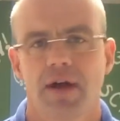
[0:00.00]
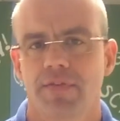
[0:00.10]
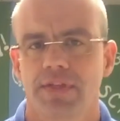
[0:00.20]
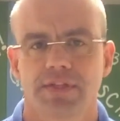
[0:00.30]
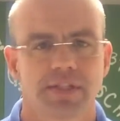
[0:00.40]

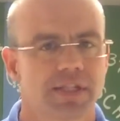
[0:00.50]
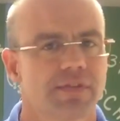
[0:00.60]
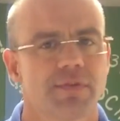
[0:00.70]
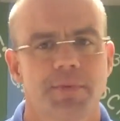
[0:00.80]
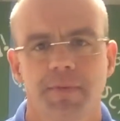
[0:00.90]
The
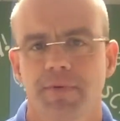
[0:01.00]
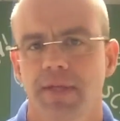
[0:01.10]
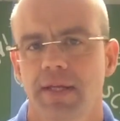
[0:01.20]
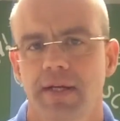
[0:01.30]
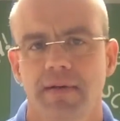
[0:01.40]
successful people
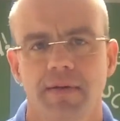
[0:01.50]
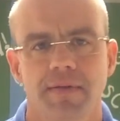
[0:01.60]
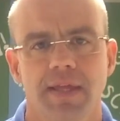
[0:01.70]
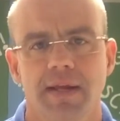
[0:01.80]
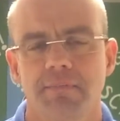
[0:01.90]
that
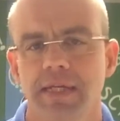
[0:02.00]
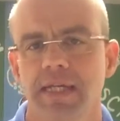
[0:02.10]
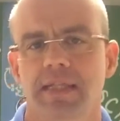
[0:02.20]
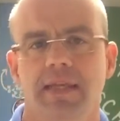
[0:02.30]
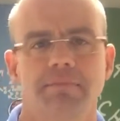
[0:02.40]
I
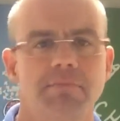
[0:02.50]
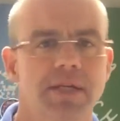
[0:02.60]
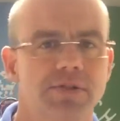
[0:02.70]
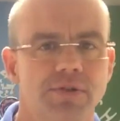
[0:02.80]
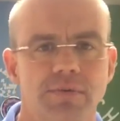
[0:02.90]
meet, that
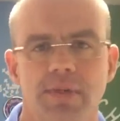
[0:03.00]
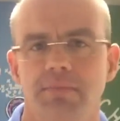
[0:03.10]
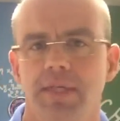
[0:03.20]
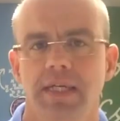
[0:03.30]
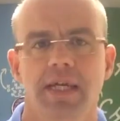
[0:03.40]
mentor with
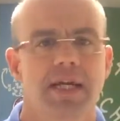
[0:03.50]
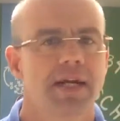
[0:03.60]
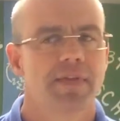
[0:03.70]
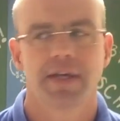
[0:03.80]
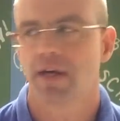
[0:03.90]
me,
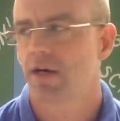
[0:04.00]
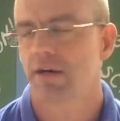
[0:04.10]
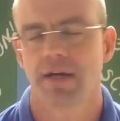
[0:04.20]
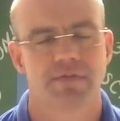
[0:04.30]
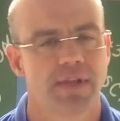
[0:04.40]
they all
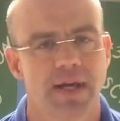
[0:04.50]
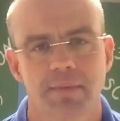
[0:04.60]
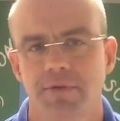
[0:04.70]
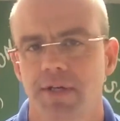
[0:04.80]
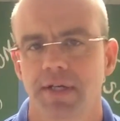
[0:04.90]
have
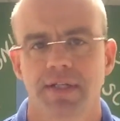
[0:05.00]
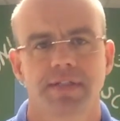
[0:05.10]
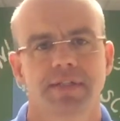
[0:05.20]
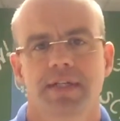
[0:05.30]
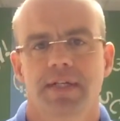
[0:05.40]

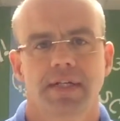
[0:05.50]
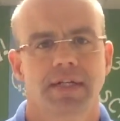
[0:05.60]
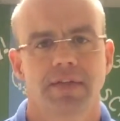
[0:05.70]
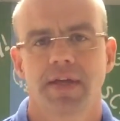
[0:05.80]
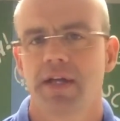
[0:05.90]
libraries.
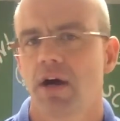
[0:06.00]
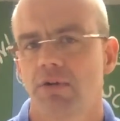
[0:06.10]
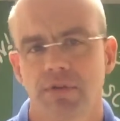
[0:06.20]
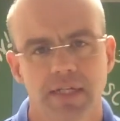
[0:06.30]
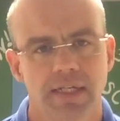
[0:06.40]
They all
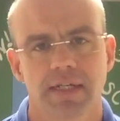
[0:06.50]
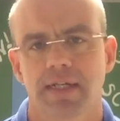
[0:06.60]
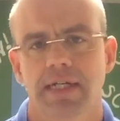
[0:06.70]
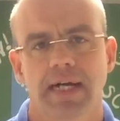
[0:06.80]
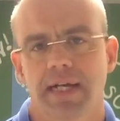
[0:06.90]
read.
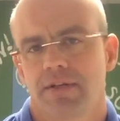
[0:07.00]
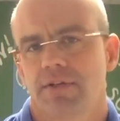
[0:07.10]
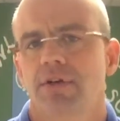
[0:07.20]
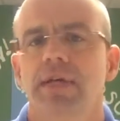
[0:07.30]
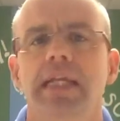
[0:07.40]
I don't
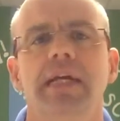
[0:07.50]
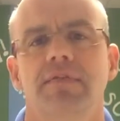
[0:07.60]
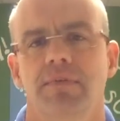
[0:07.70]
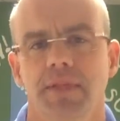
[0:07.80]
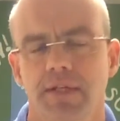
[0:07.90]
know any of
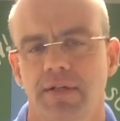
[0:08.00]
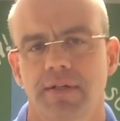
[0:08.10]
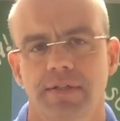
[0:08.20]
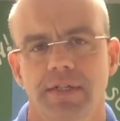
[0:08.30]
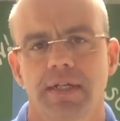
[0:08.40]
them that
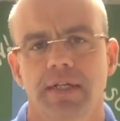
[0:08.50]
aren't